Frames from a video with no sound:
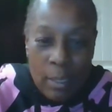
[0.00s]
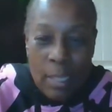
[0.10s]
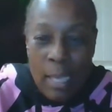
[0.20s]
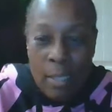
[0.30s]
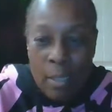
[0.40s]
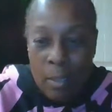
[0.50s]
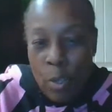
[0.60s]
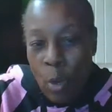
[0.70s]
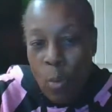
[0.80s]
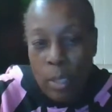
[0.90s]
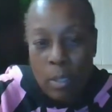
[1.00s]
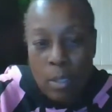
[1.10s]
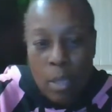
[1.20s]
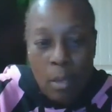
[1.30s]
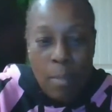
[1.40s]
that no one can
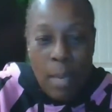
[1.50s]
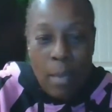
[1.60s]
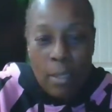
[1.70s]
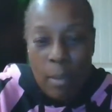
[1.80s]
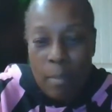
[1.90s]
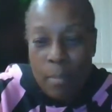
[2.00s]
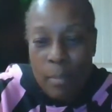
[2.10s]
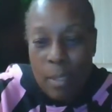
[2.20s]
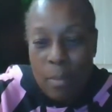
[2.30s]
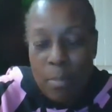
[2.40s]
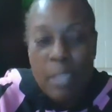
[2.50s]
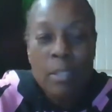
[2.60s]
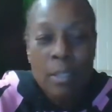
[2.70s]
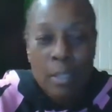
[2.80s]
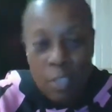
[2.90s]
talk about him,
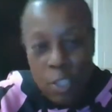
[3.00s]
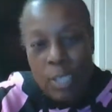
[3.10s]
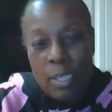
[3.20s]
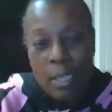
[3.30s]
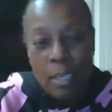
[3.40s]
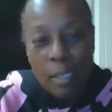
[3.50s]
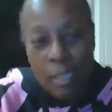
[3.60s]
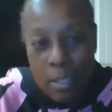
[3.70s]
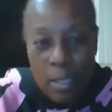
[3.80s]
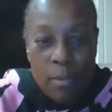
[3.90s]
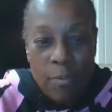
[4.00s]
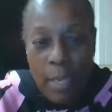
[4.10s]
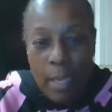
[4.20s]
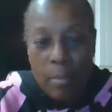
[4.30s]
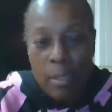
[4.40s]
but she can, because he
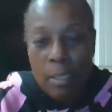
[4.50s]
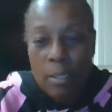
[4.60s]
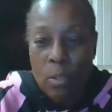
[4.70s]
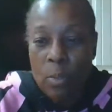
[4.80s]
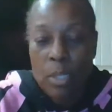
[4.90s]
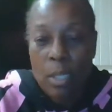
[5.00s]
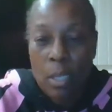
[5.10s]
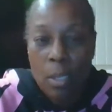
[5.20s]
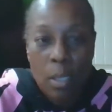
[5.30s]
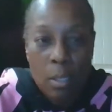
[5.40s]
family. She was saying all